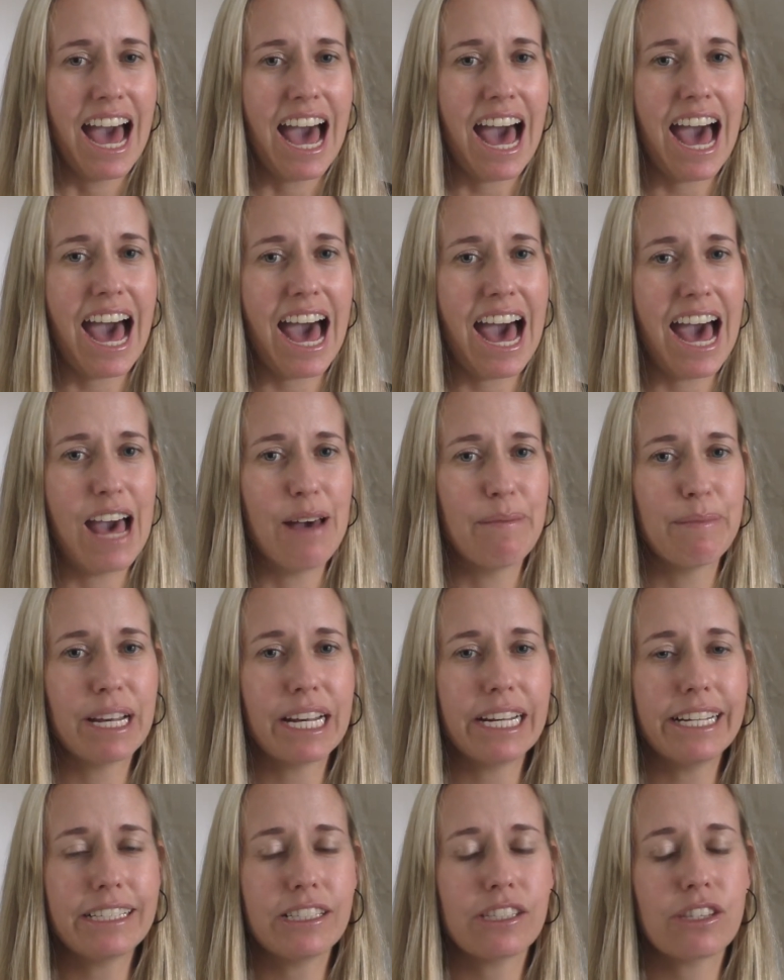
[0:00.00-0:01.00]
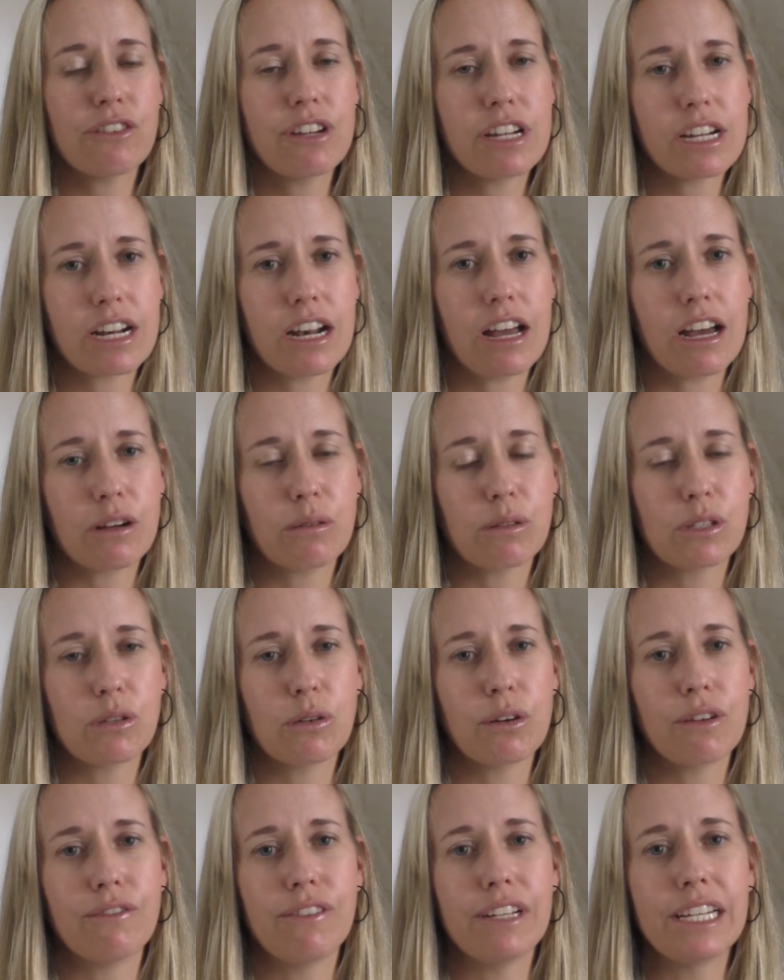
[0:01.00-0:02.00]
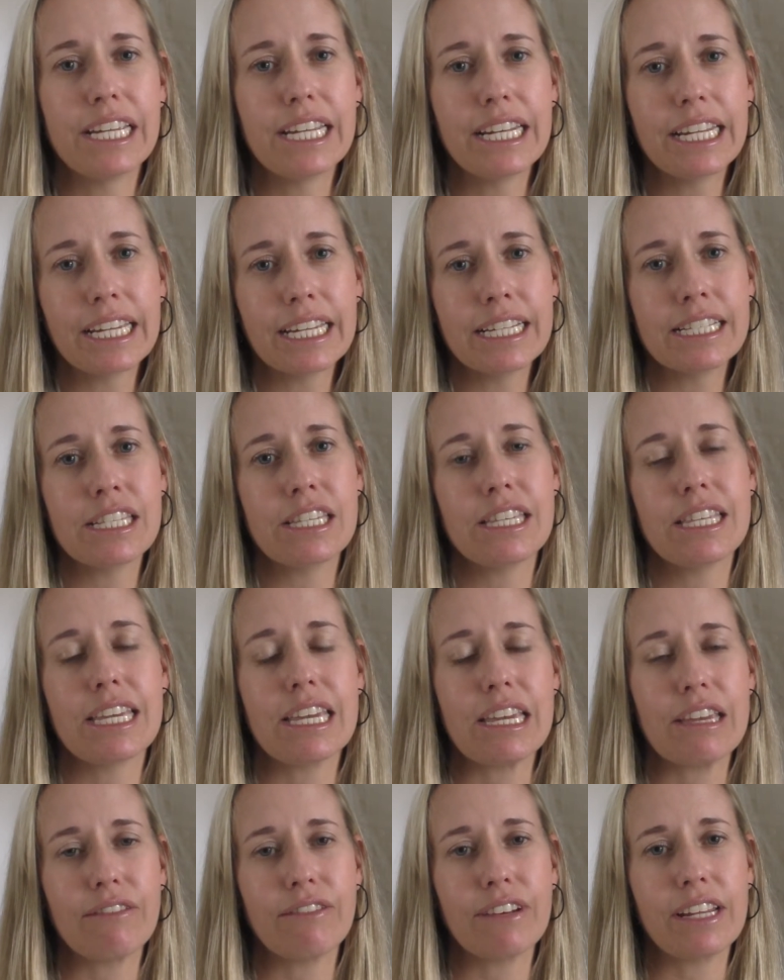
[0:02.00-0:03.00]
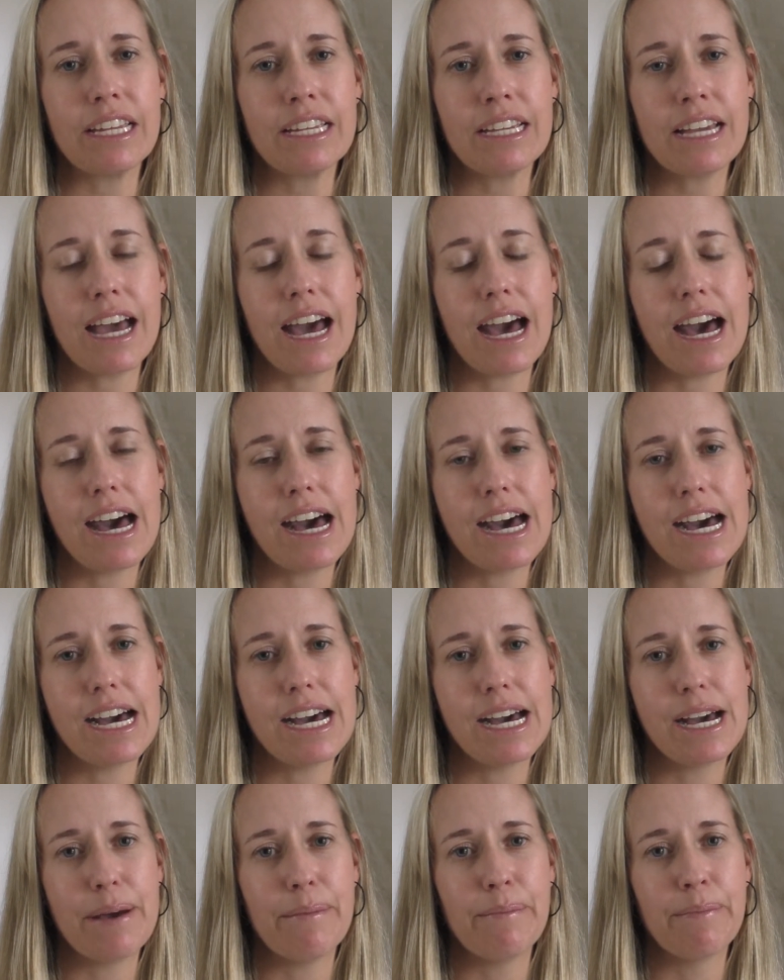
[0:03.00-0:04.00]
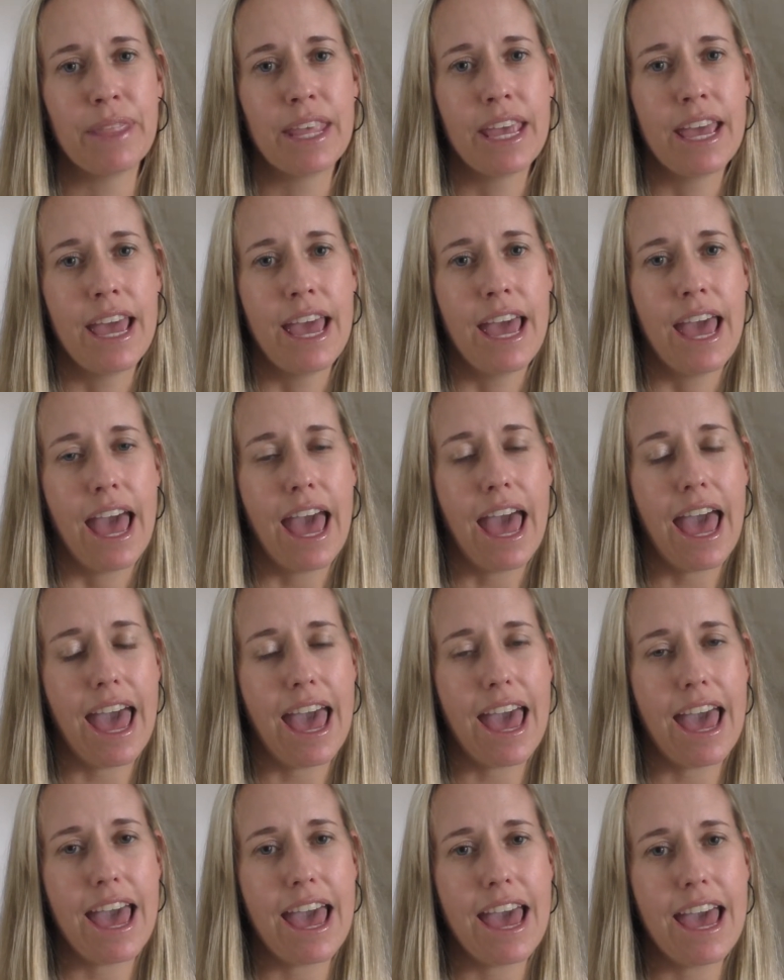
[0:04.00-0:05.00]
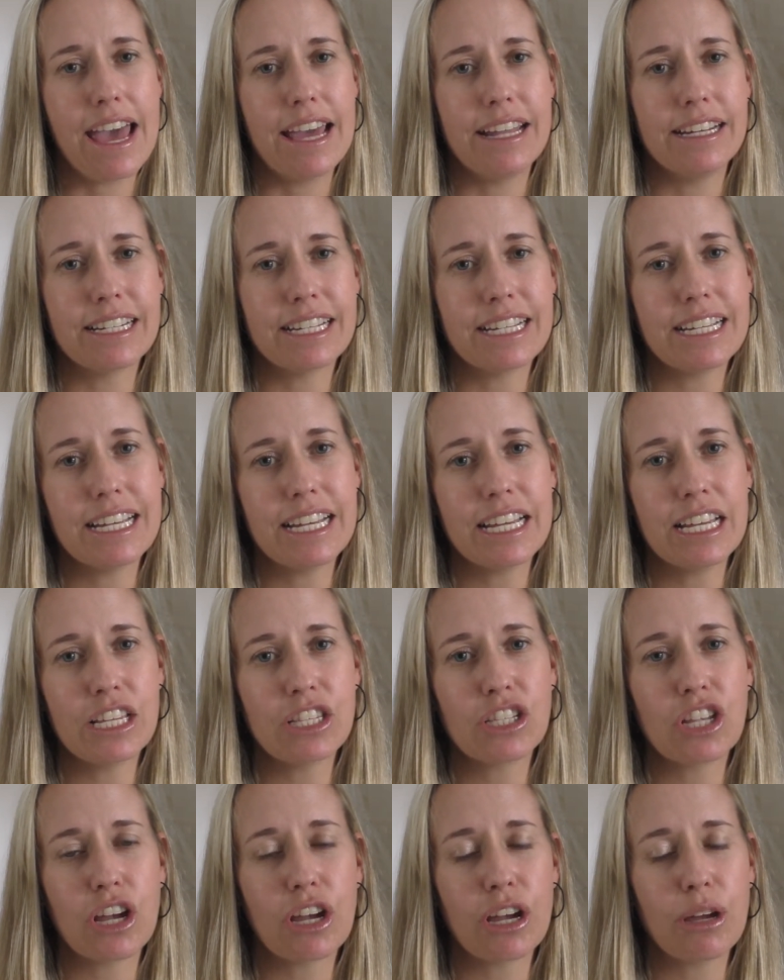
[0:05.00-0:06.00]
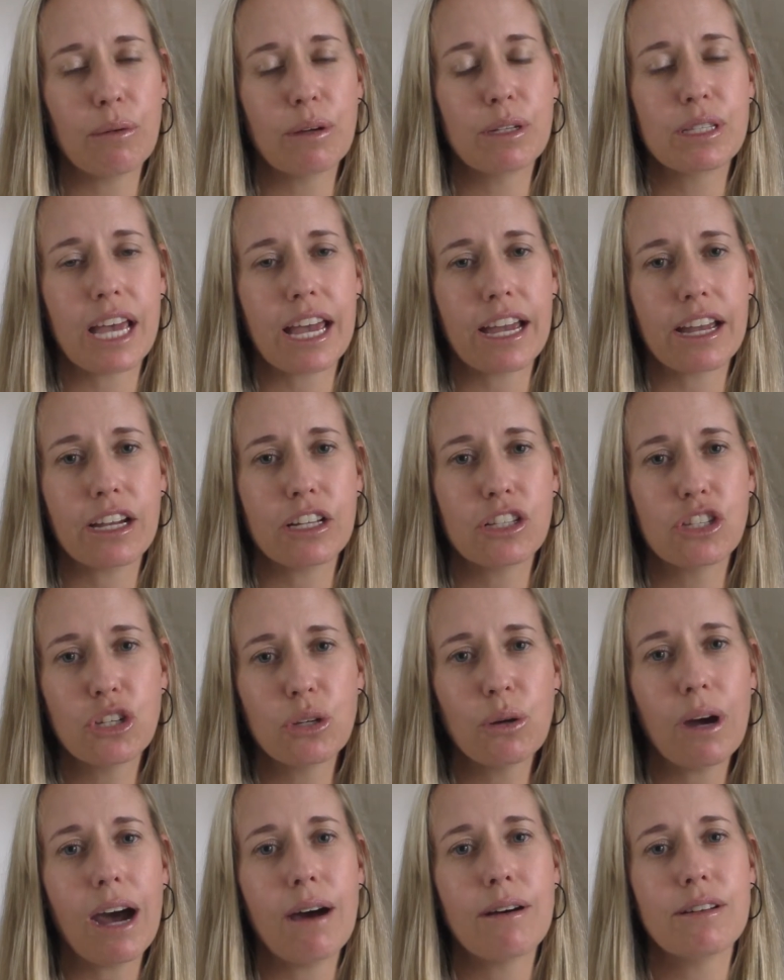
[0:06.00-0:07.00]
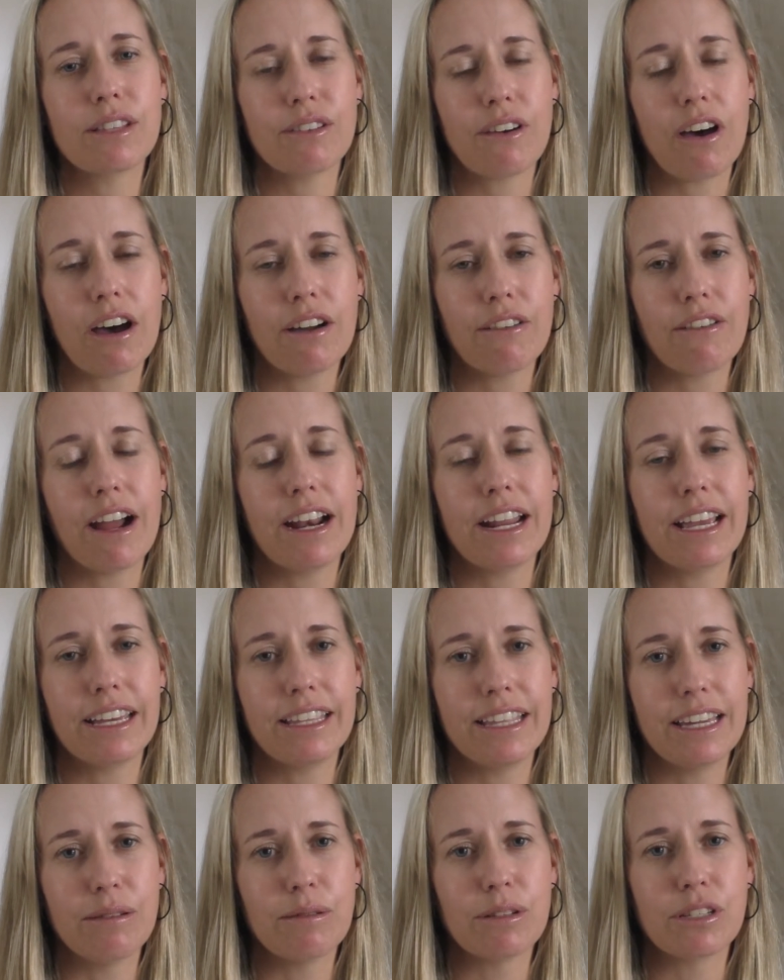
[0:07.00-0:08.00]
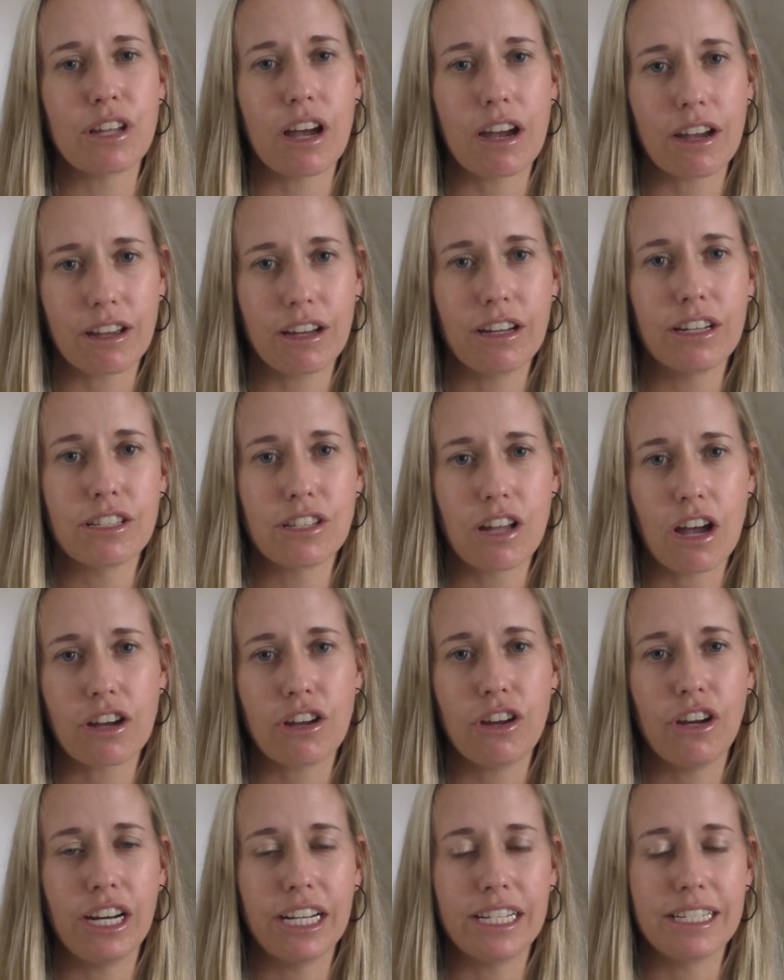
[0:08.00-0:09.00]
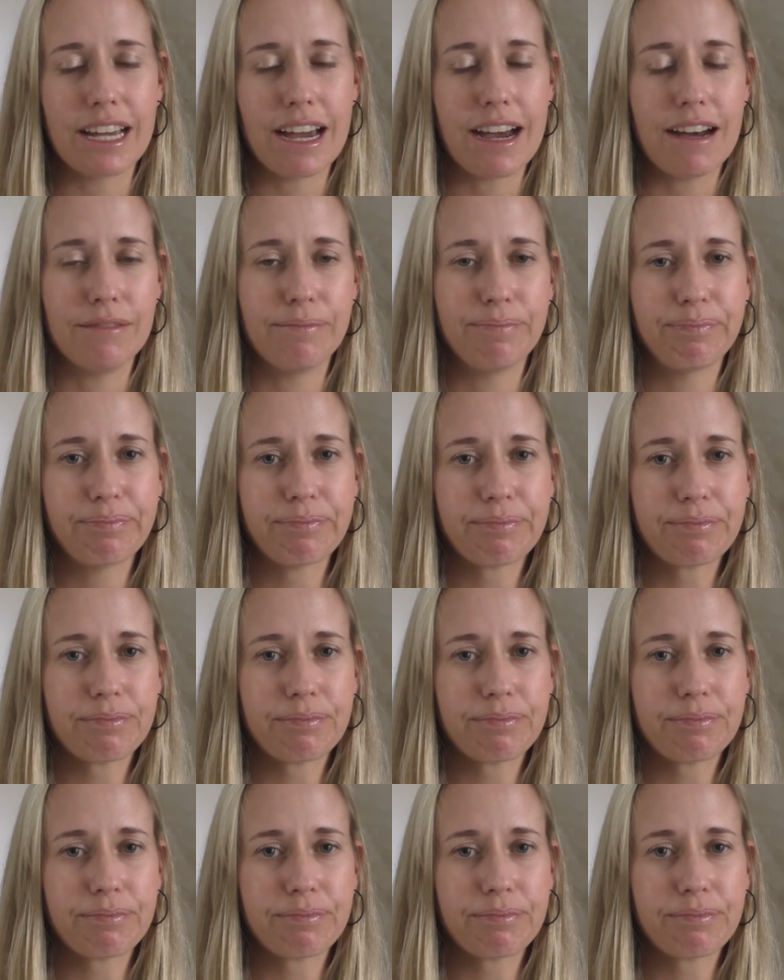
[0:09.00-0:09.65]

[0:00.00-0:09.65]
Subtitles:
But at least 3 o'clock was sort of leading into the evening. And so it was like 2 hours of hot running, and then it was going to start cooling down.